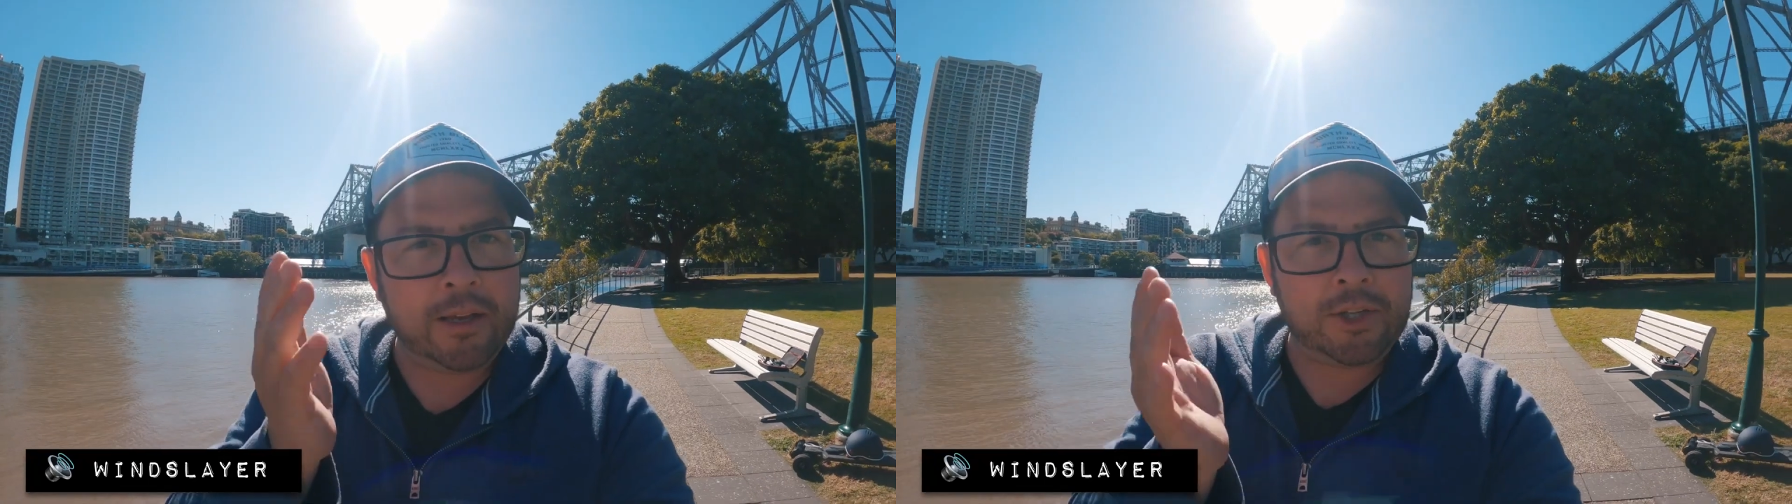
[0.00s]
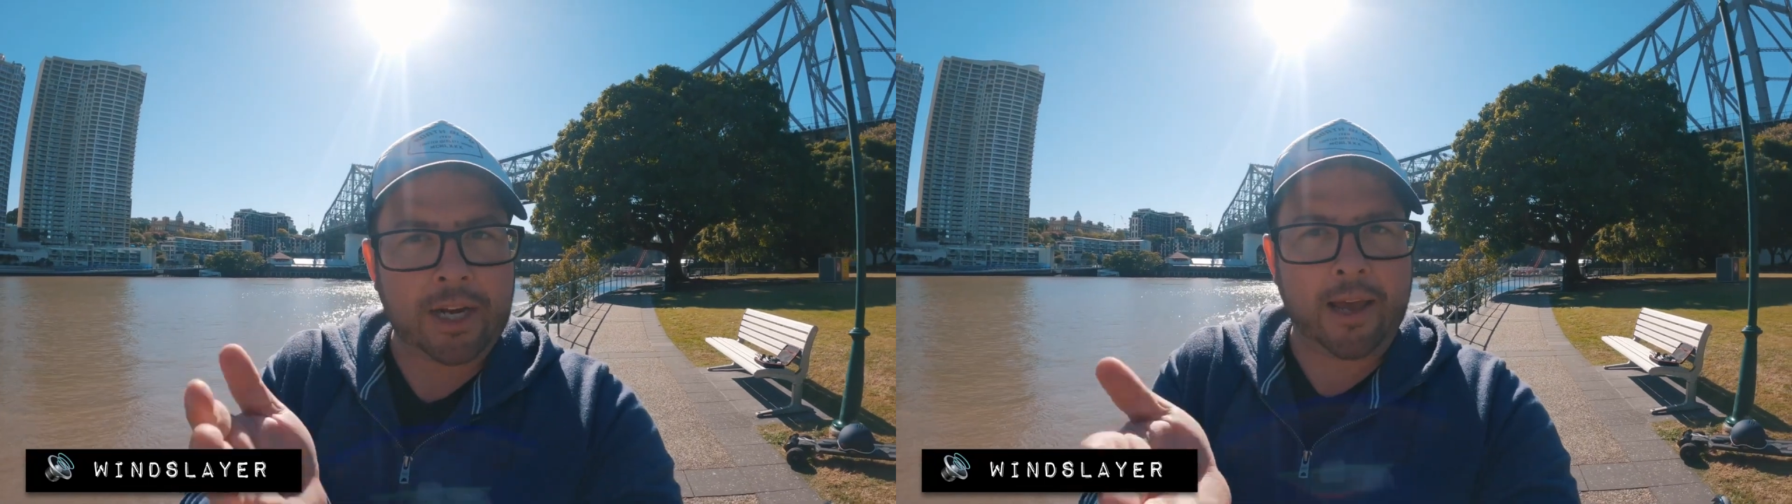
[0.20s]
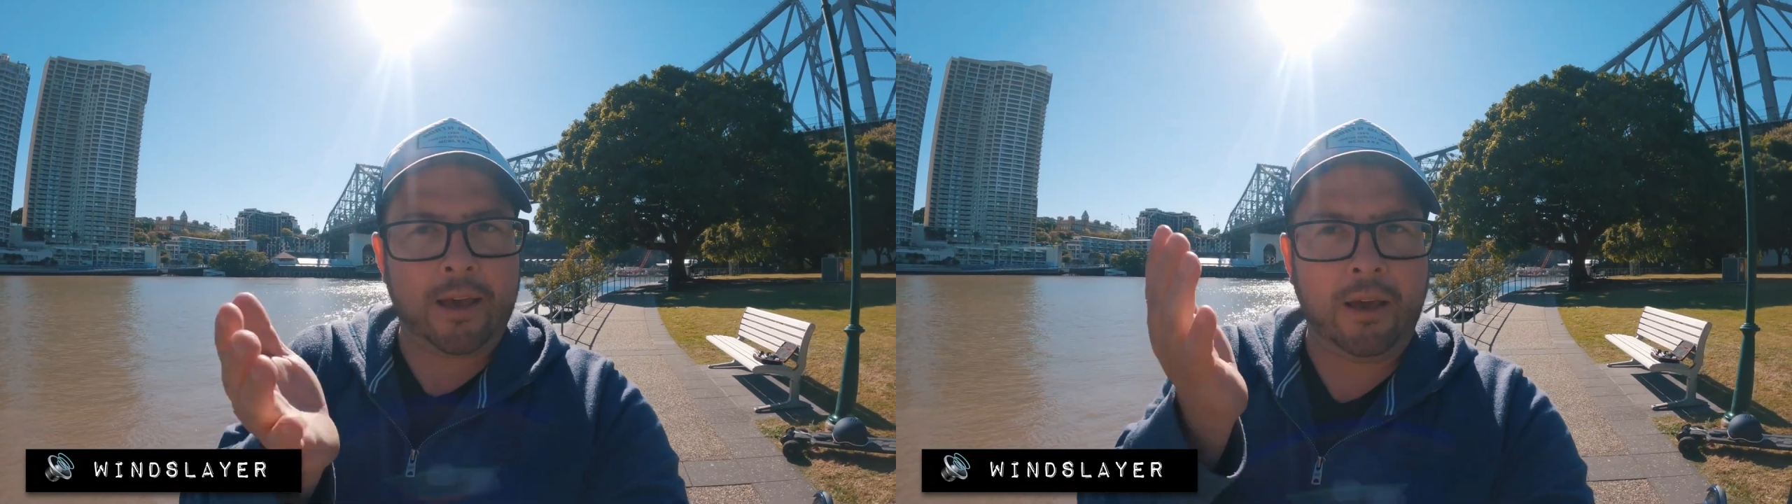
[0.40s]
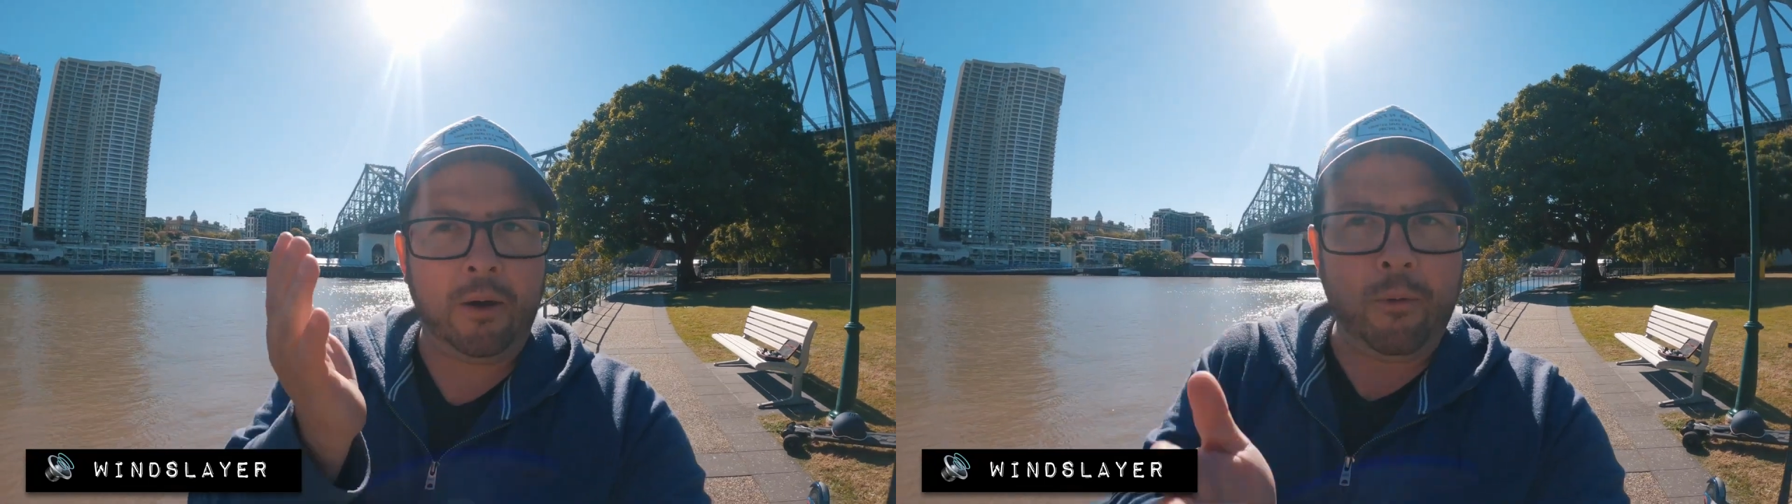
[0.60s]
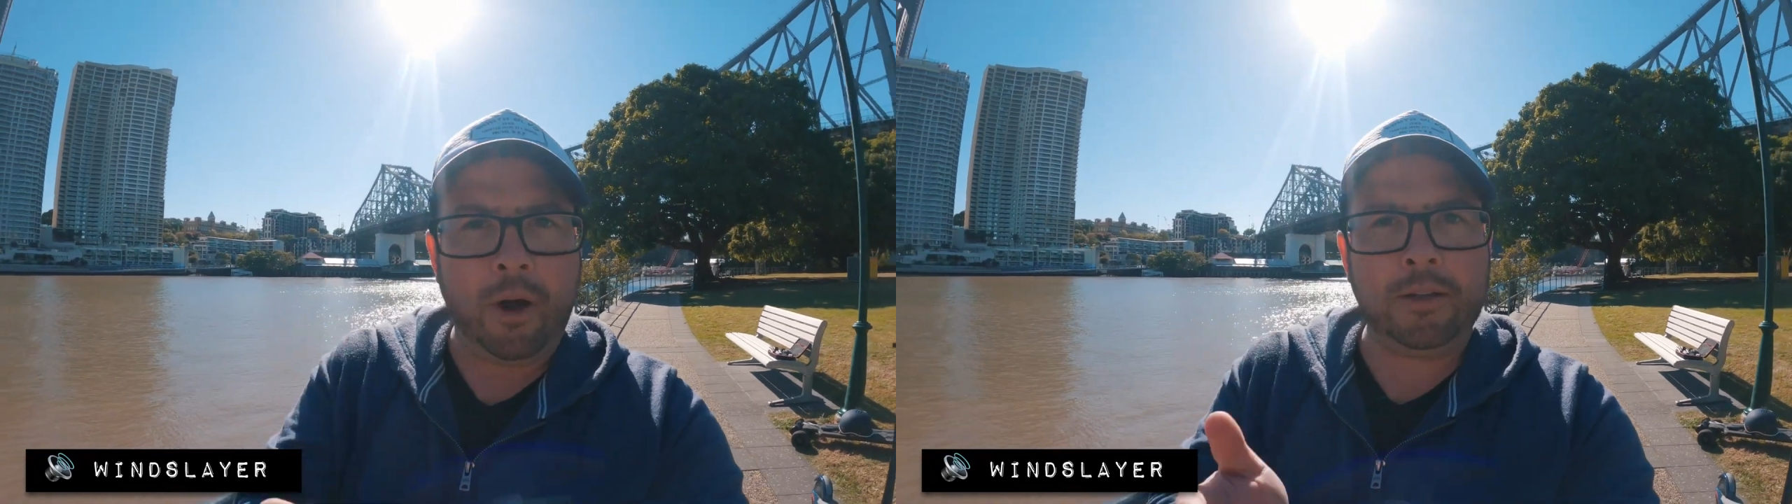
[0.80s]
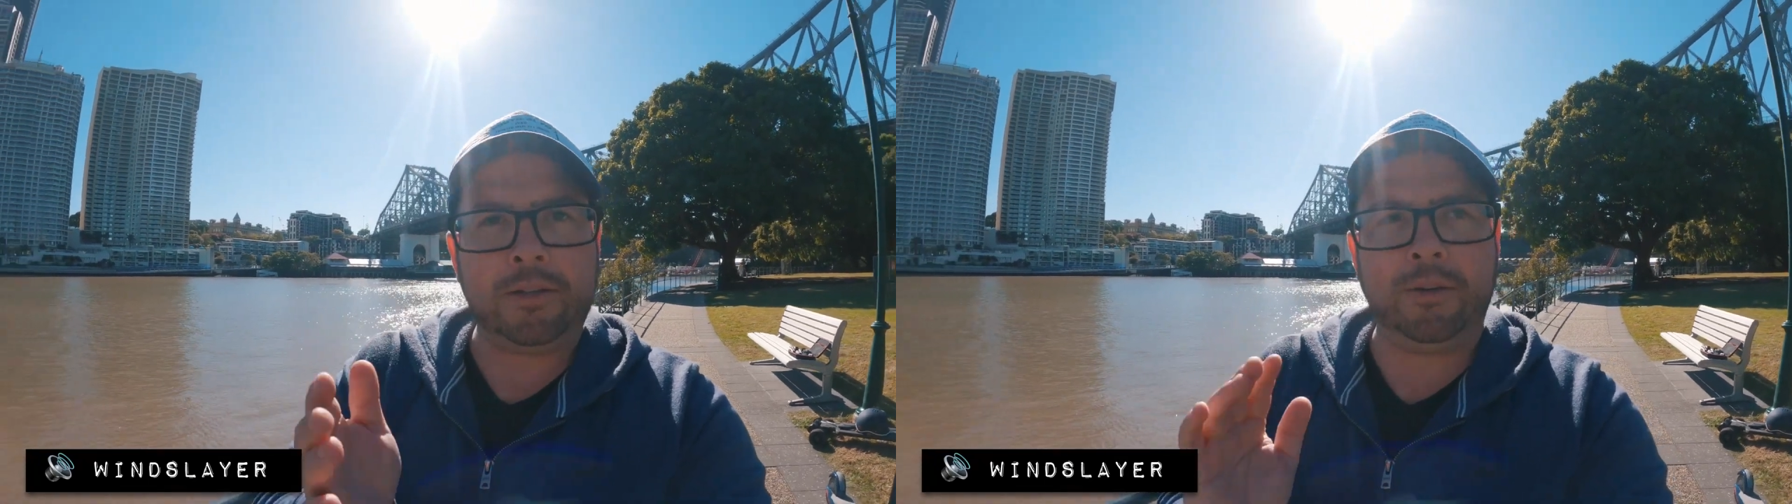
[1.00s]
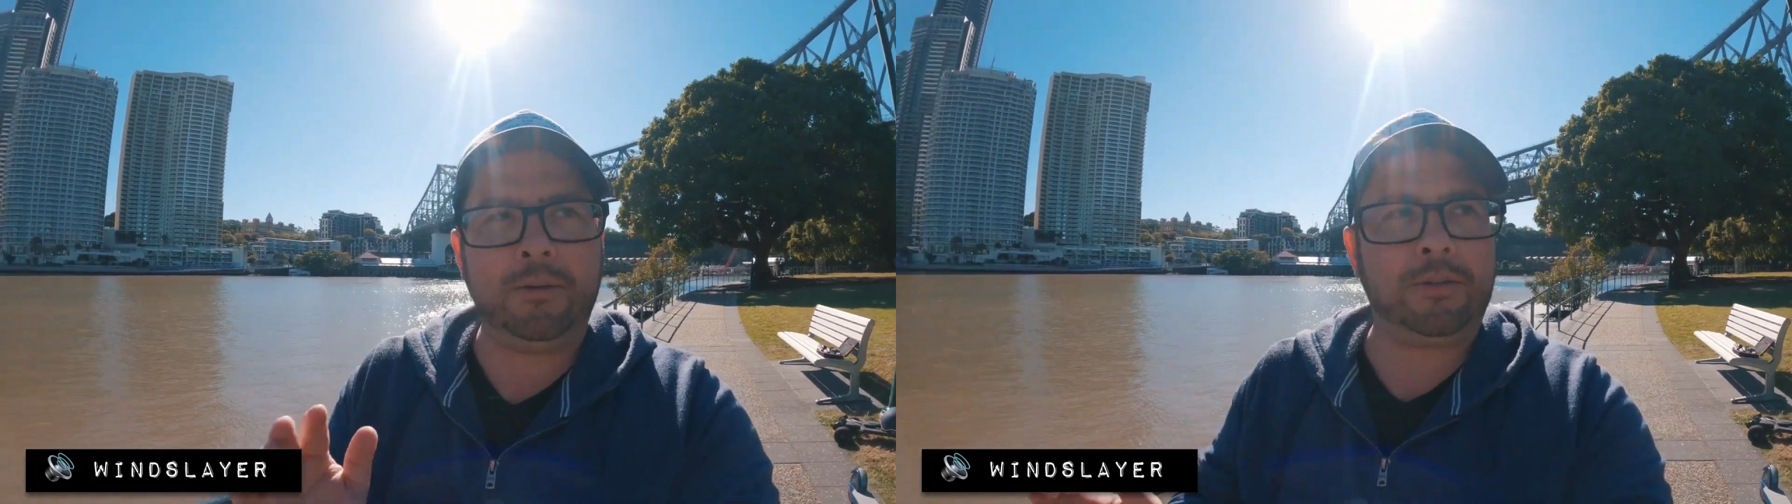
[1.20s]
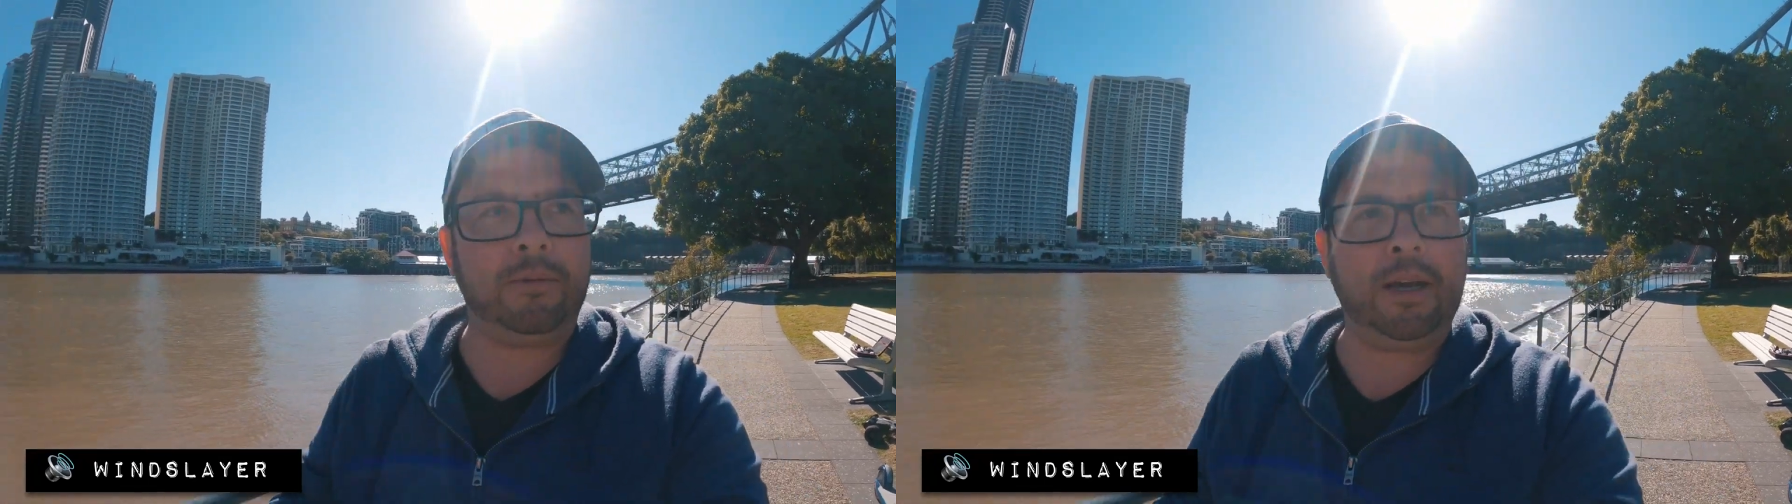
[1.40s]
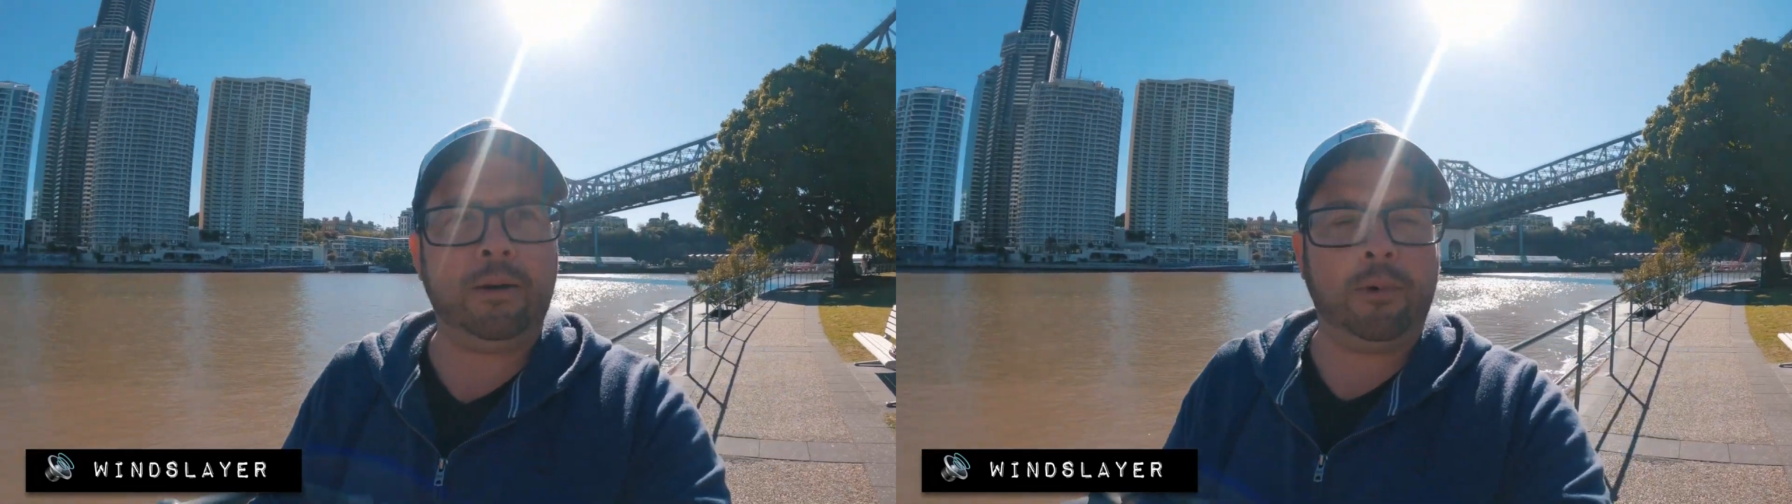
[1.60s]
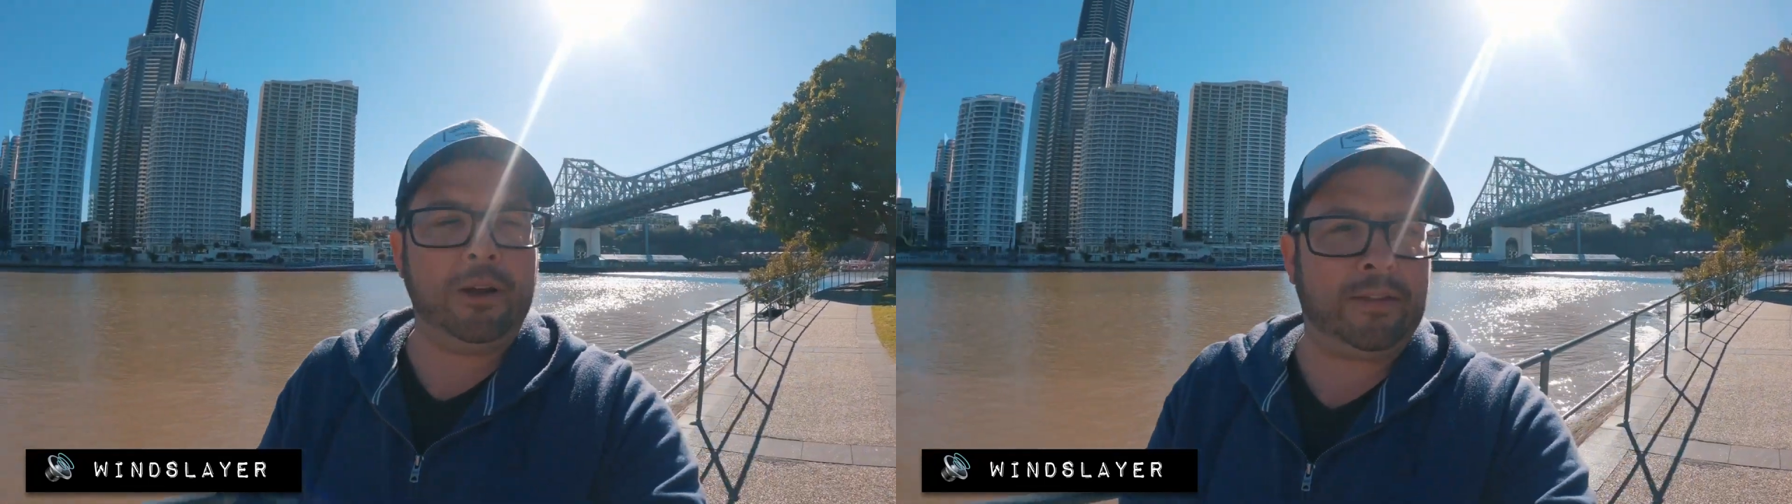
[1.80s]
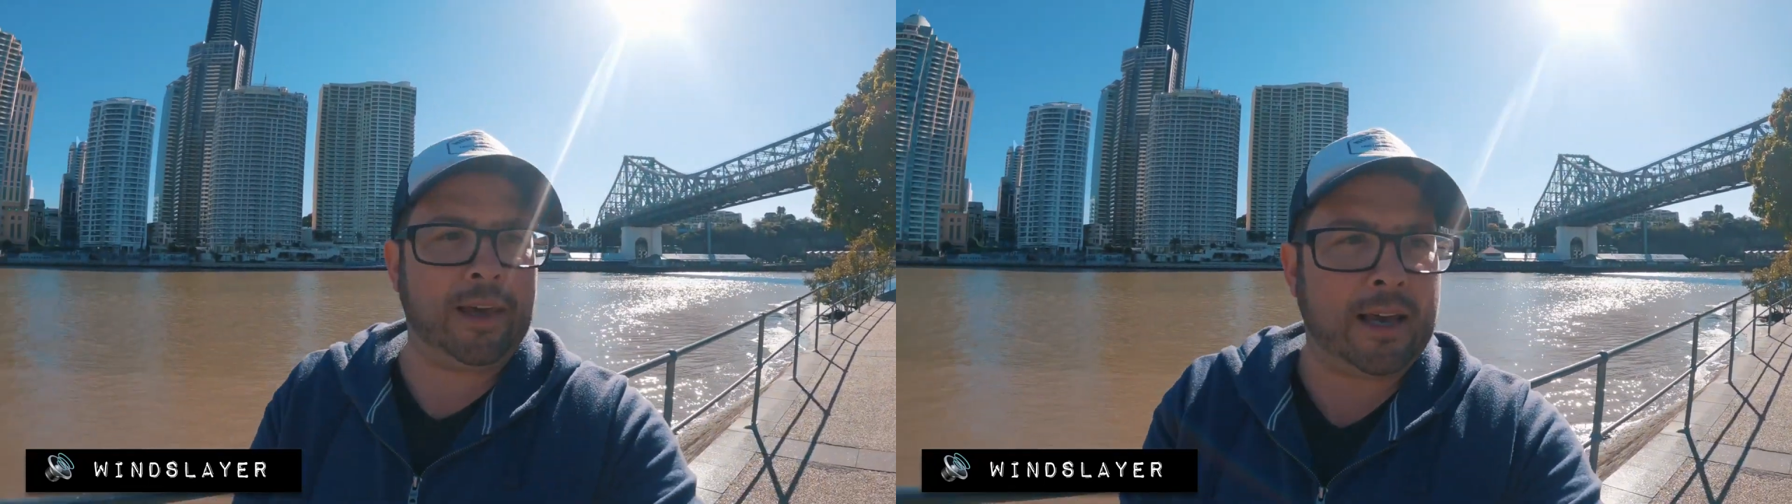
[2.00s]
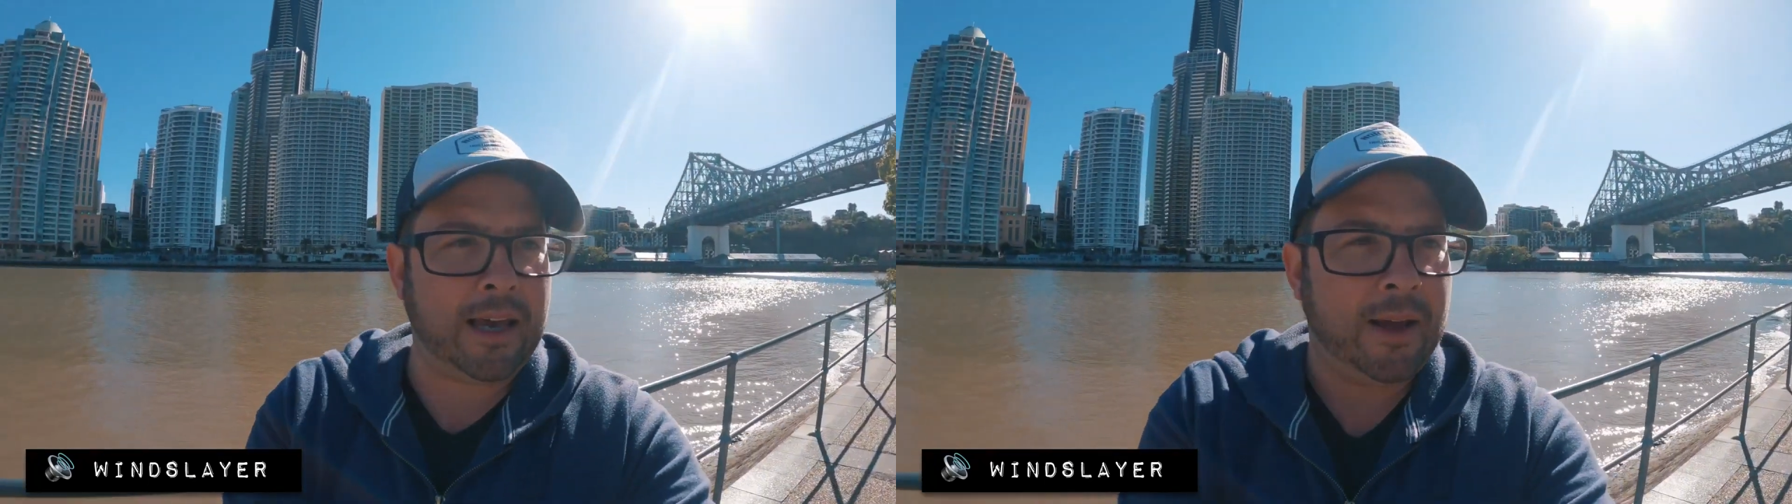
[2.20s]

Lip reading: Check 1 2 3. What do you think?